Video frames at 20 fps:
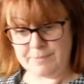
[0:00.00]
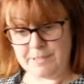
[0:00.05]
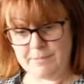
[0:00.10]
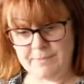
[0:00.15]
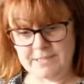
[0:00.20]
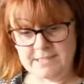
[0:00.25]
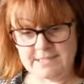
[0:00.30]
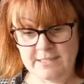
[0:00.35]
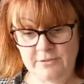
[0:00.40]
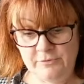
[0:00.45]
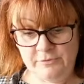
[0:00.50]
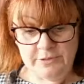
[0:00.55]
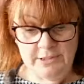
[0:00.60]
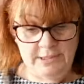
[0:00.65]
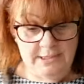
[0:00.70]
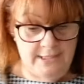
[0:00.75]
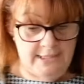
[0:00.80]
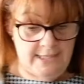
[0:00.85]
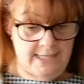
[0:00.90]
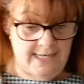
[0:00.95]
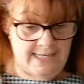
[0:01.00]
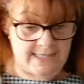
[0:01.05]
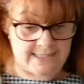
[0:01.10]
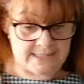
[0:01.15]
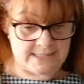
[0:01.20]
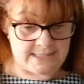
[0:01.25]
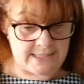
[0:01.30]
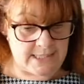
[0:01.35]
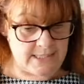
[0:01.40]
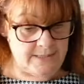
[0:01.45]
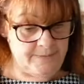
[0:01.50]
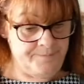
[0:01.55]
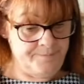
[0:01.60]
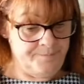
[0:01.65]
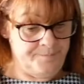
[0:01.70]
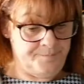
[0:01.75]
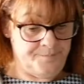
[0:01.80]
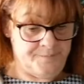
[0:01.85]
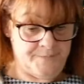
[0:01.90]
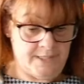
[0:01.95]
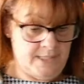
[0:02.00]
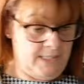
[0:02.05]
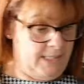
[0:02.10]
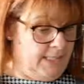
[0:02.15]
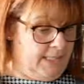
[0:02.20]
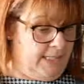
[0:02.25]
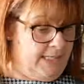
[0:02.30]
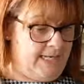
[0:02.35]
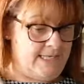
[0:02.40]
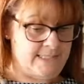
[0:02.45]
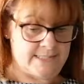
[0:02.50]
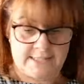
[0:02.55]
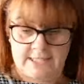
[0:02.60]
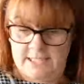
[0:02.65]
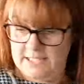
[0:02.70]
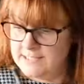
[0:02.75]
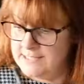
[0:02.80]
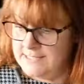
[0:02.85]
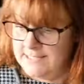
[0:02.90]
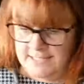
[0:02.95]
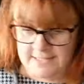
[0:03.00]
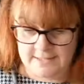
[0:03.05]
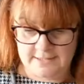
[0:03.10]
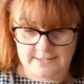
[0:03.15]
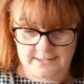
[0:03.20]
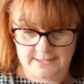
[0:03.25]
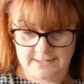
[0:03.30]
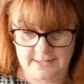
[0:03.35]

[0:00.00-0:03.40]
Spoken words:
burn myself. And let's cut it.